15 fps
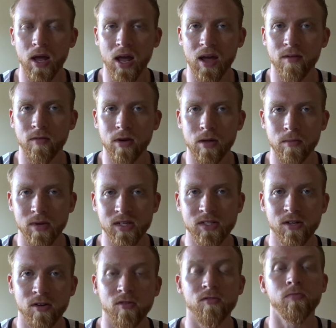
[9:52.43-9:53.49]
have any
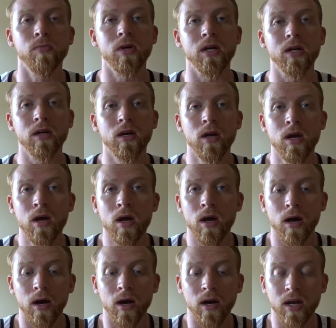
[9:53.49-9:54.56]
myself, but
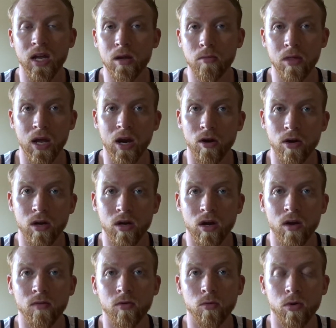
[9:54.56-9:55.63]
keep the area
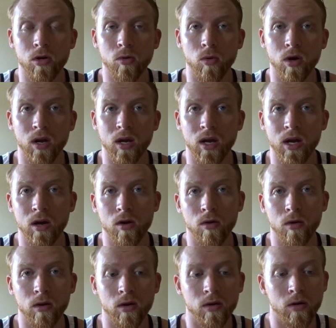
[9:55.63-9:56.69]
covered when you're working
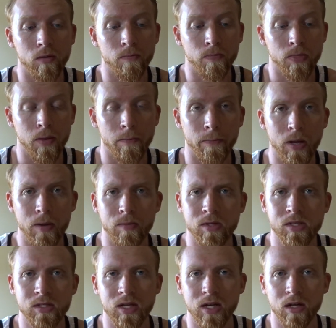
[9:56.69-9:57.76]
out. Maybe
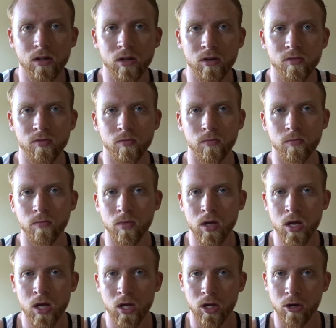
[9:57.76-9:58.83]
stay clear from
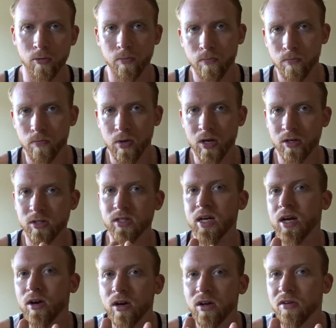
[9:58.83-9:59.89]
your pierced
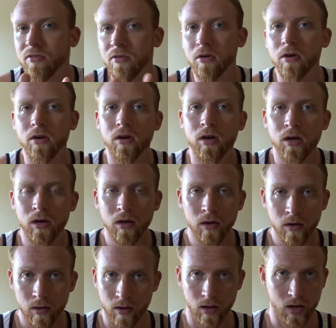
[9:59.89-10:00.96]
area for
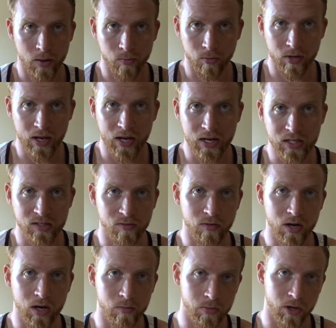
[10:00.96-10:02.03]
a couple days. If
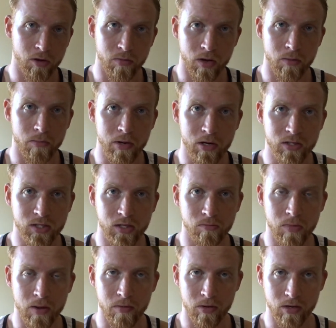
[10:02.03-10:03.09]
you get a belly button
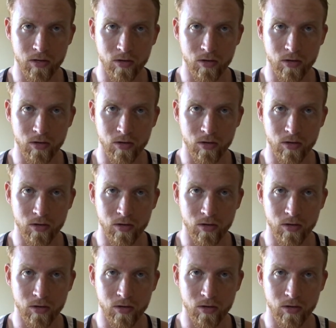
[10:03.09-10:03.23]
piercing, maybe